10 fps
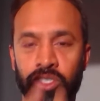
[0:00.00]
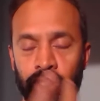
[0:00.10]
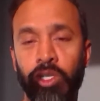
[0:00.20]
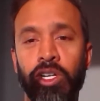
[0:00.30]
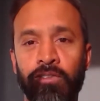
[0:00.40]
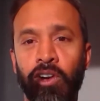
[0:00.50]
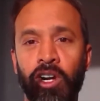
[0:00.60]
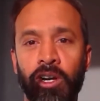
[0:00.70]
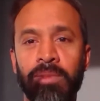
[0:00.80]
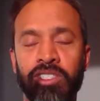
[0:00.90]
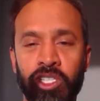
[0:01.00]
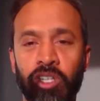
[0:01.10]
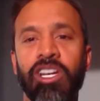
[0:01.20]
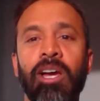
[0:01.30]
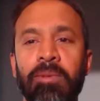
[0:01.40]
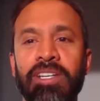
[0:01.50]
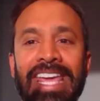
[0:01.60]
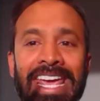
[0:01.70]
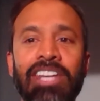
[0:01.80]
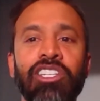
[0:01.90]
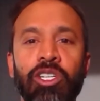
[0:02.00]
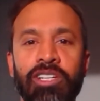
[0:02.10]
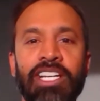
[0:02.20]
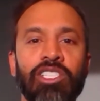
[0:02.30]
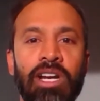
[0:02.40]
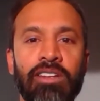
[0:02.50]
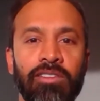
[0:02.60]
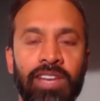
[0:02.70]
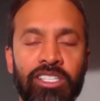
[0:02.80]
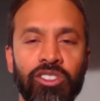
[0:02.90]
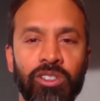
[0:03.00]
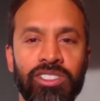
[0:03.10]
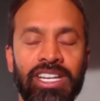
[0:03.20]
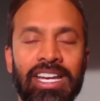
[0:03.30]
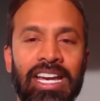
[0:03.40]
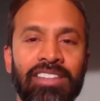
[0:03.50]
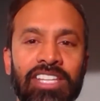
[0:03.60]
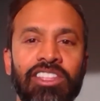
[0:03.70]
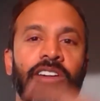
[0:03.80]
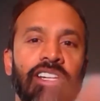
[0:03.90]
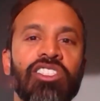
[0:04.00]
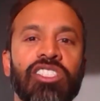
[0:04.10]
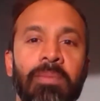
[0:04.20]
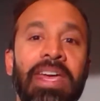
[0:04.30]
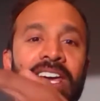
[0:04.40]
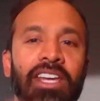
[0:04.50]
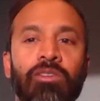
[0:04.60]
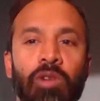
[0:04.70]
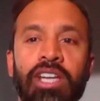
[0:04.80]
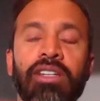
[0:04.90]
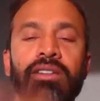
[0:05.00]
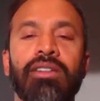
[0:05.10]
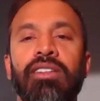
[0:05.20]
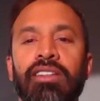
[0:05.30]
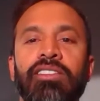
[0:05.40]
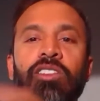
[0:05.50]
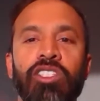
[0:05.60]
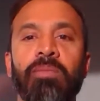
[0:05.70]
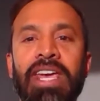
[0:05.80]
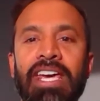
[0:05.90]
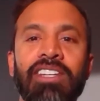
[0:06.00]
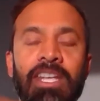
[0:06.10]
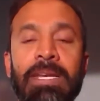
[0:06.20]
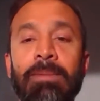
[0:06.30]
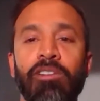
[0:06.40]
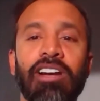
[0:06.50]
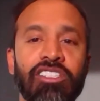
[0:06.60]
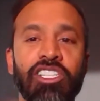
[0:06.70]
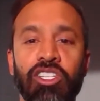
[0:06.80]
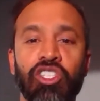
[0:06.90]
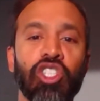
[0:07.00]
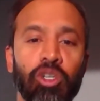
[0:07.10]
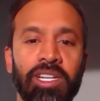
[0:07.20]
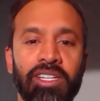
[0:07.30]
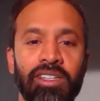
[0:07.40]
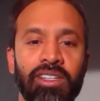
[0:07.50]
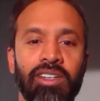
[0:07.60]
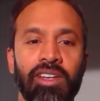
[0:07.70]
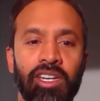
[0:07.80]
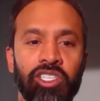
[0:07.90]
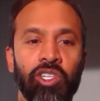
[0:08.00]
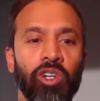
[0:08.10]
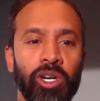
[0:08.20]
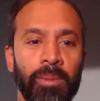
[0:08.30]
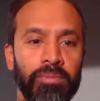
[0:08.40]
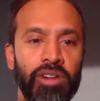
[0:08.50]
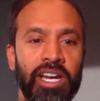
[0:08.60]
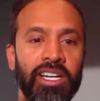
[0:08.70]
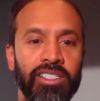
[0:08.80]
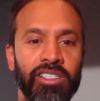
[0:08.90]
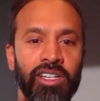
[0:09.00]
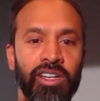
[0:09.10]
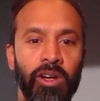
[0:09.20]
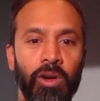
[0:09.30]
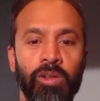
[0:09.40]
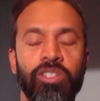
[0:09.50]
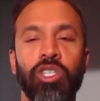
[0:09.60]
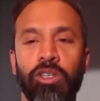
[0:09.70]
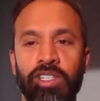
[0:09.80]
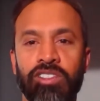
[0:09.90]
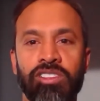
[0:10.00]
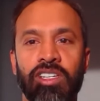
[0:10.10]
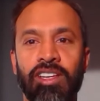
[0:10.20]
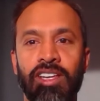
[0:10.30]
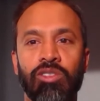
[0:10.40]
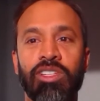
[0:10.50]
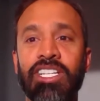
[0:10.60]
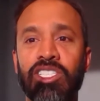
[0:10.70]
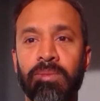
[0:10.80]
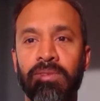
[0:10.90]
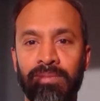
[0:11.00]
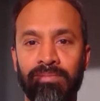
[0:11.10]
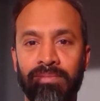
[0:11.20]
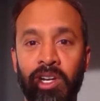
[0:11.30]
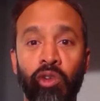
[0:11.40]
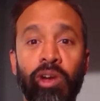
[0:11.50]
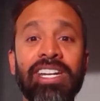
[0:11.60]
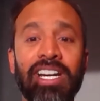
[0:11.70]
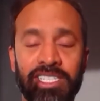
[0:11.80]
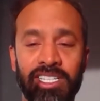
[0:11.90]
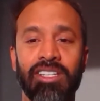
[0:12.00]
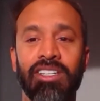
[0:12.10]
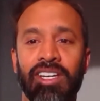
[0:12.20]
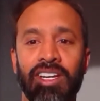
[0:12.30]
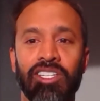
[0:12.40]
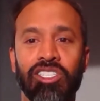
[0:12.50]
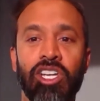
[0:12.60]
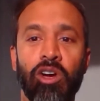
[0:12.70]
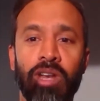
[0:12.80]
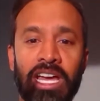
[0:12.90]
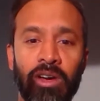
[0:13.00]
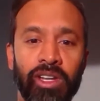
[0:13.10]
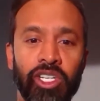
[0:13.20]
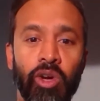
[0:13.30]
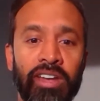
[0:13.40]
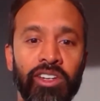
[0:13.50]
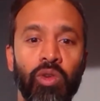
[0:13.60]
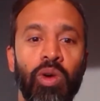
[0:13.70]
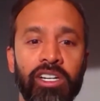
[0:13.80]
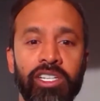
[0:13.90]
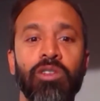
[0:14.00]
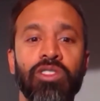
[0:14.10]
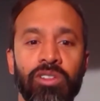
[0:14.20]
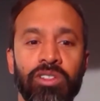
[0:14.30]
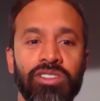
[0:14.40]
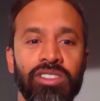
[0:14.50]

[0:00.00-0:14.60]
to your firm, to your company, and to your next round of investors that there is demand, right? There's demand and people are actually consuming your product or service. So I think it's a great idea to go out and acquire users